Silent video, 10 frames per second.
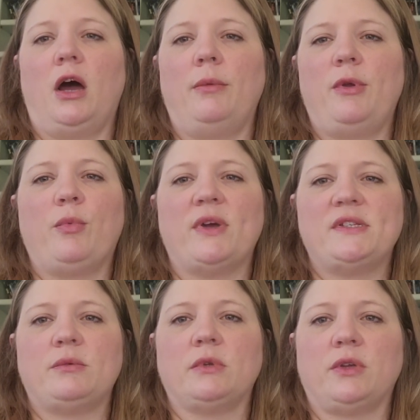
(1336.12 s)
it
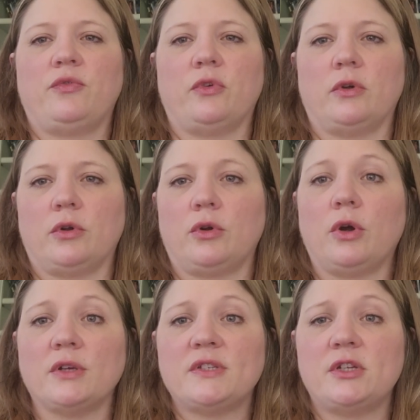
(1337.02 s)
wasn't really for her
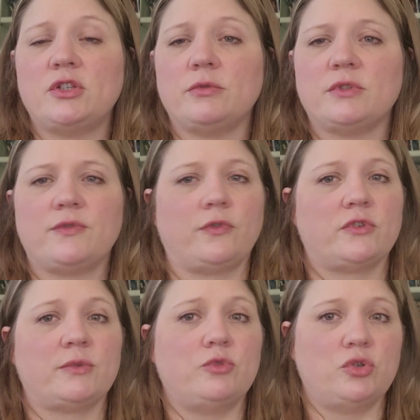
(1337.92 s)
cross stitch. It was for
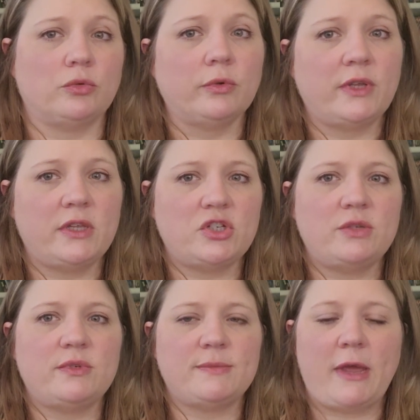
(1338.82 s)
some jewelry that she
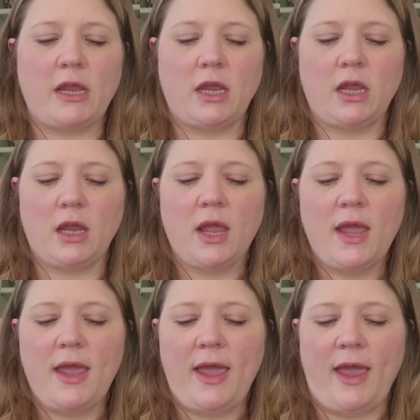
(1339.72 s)
was making.
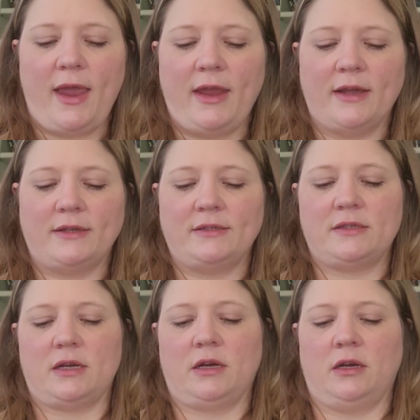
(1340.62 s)

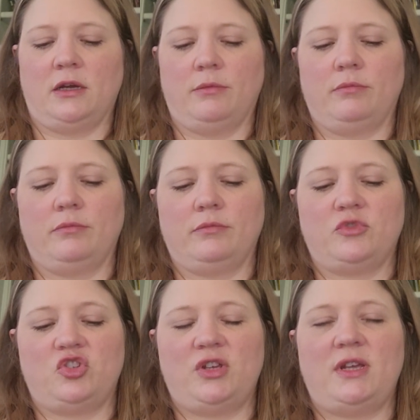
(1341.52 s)
And
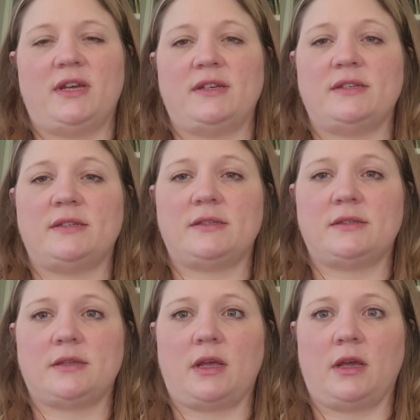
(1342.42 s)
she
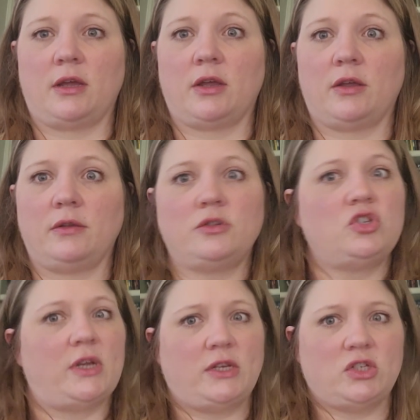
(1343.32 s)
has
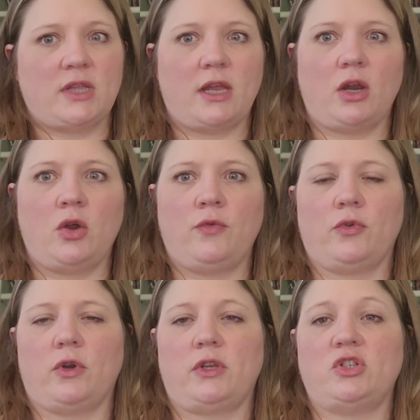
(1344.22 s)
changed that
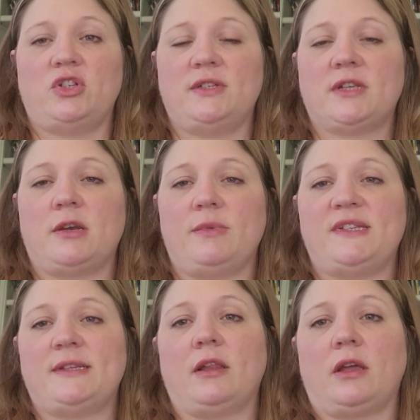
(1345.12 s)
over, and she's going to be
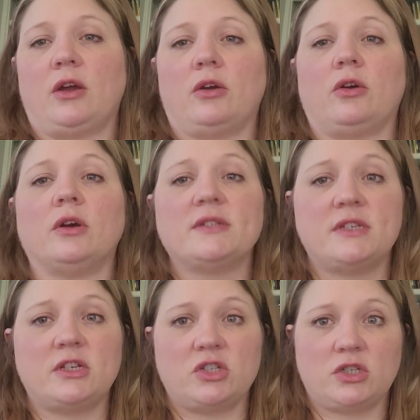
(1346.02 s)
selling her cross
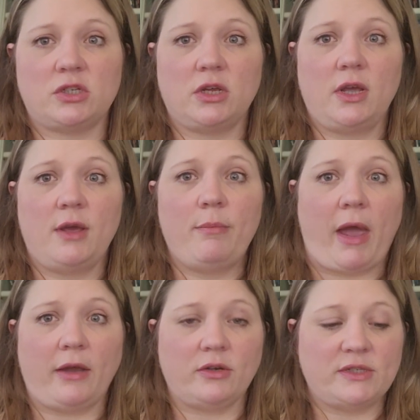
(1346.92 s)
stitch
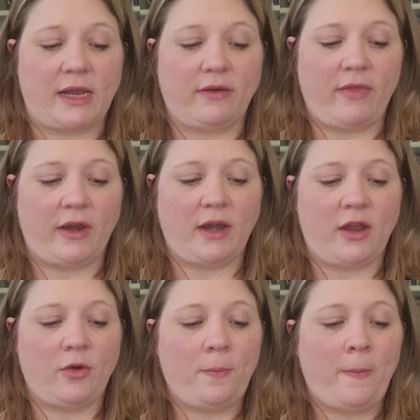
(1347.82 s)
patterns out of that
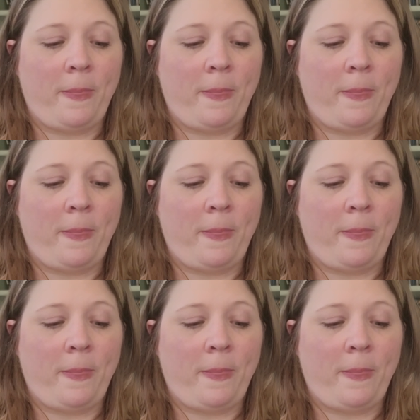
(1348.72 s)
now.